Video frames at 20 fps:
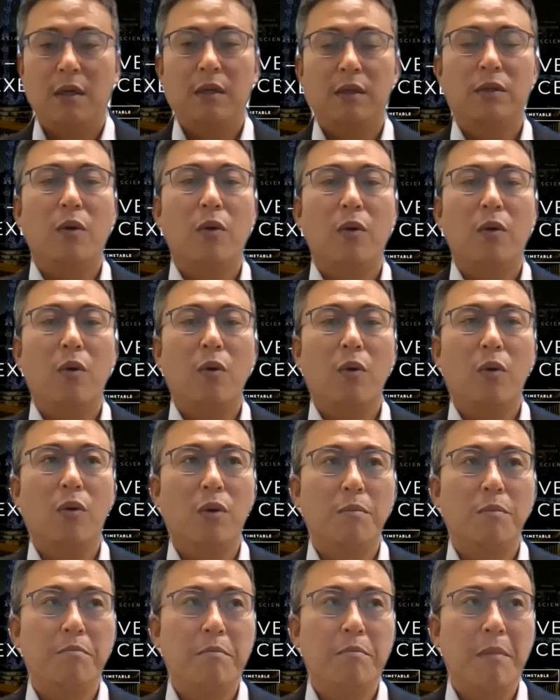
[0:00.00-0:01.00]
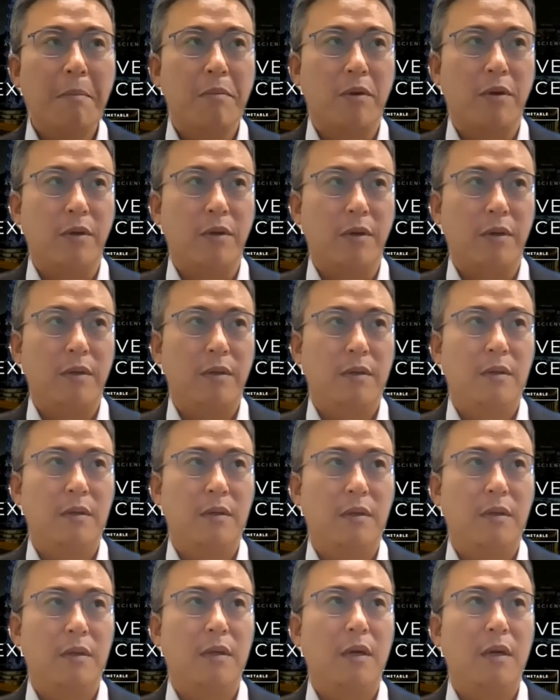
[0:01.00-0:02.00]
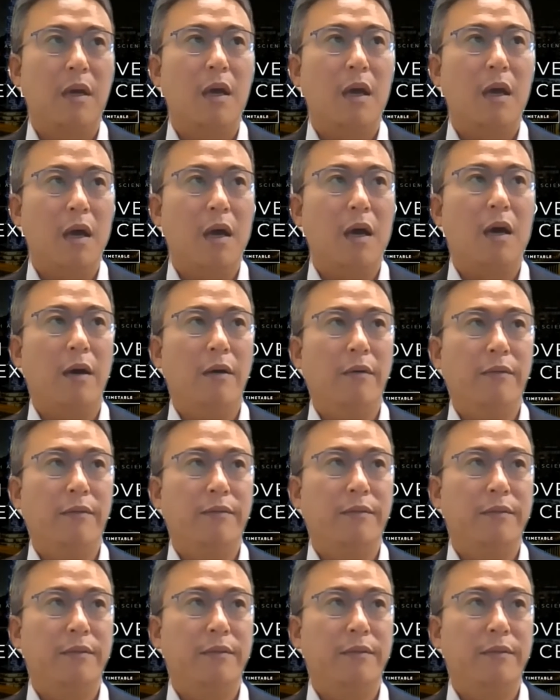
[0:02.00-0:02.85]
the whole member of